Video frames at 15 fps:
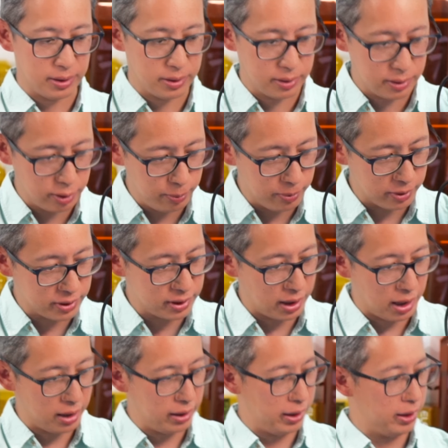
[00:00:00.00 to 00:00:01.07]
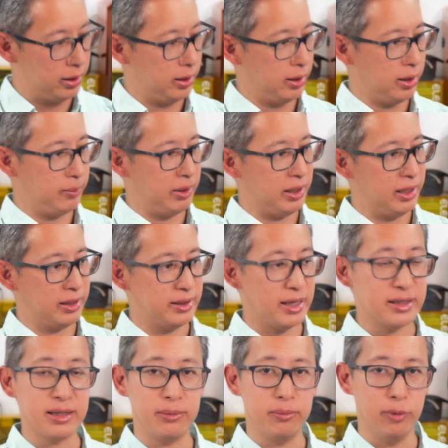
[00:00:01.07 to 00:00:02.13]
super solid. I mean, it
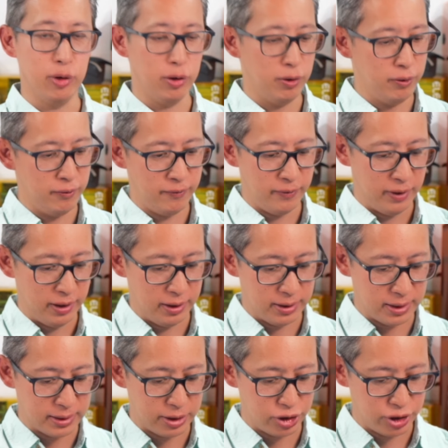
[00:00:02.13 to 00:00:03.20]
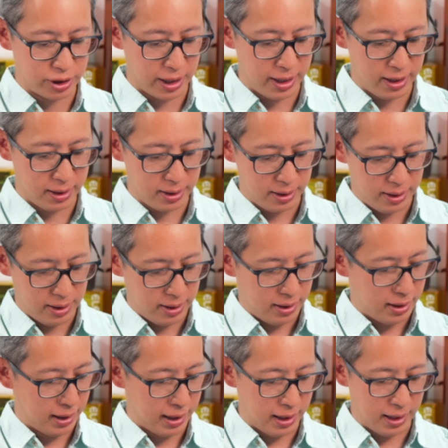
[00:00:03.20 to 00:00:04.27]
doesn't move, it doesn't shake,
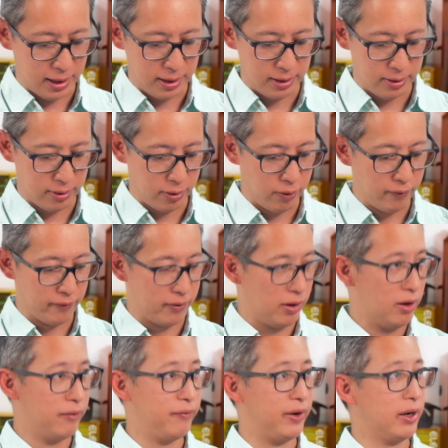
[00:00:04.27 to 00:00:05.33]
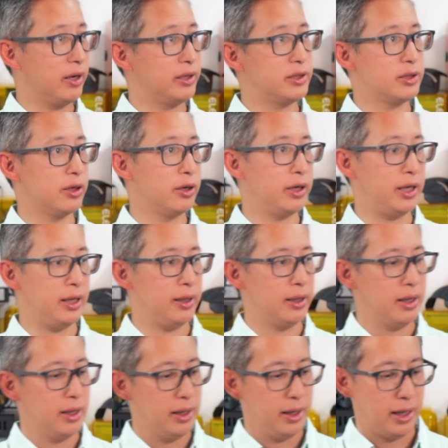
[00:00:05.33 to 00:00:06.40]
and overall very sturdy.
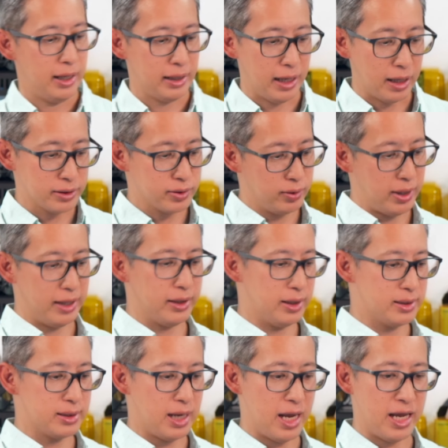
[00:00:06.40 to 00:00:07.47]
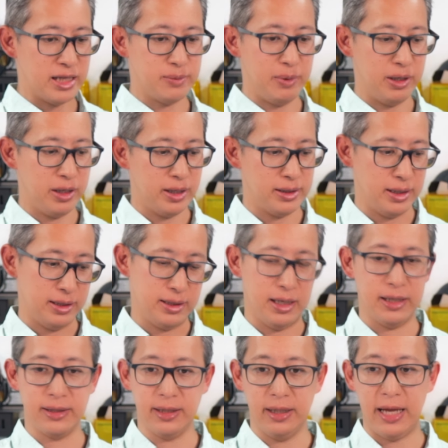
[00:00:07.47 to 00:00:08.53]
And I also like the size because it
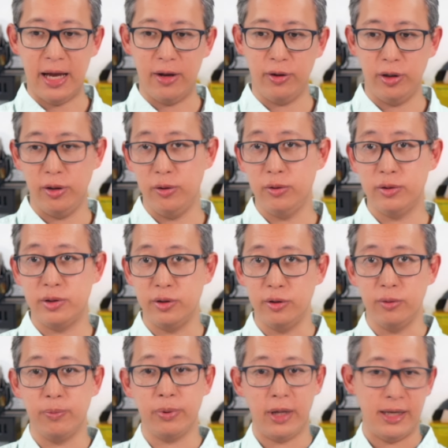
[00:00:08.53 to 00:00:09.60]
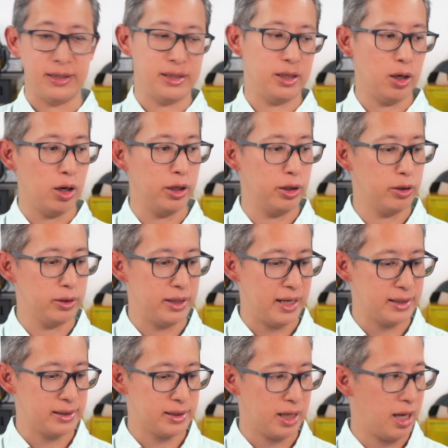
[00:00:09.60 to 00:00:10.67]
does allow you to place it on your
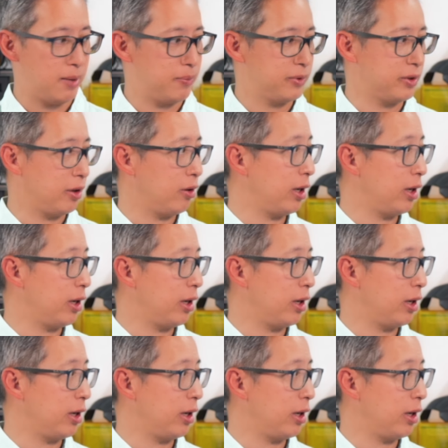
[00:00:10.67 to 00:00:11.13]
desktop. So